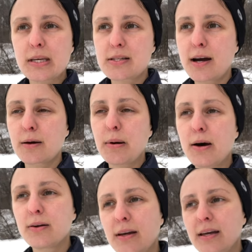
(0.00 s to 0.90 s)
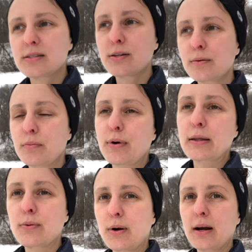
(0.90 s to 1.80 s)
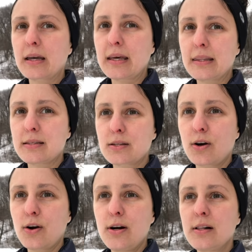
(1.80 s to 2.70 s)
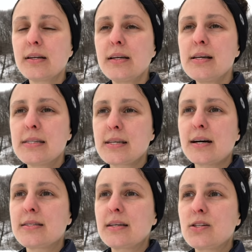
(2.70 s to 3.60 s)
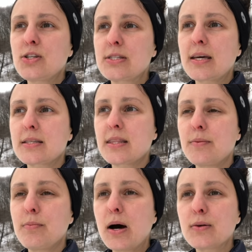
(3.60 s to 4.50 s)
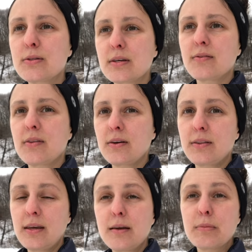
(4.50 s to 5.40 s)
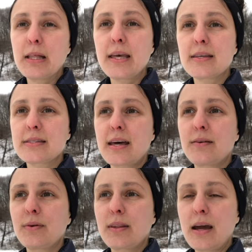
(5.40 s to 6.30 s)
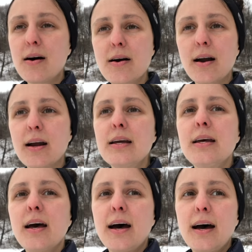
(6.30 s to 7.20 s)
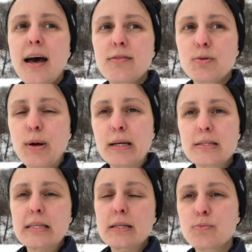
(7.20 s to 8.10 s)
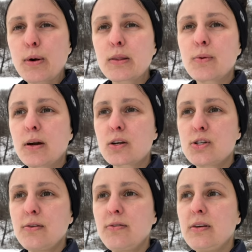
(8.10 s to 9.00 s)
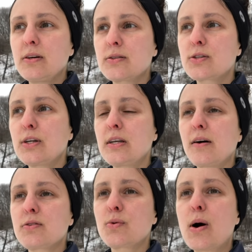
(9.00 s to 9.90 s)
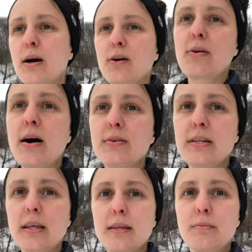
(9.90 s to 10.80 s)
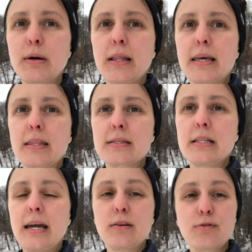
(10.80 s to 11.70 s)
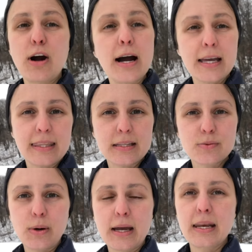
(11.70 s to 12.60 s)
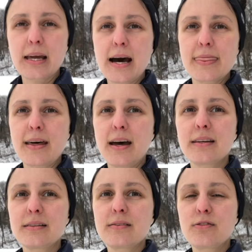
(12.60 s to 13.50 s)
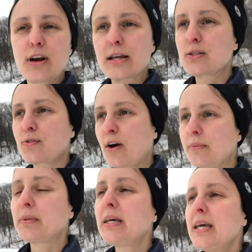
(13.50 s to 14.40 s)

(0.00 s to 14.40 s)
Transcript: that they talk about uh, certain breath work that this girl does, and she says in the mountains of or in the Himalayas, then where they are, uh, after practicing this breath work, she feels good enough to walk around in nothing but like this light frock, and that's where I kind of got that phrase from.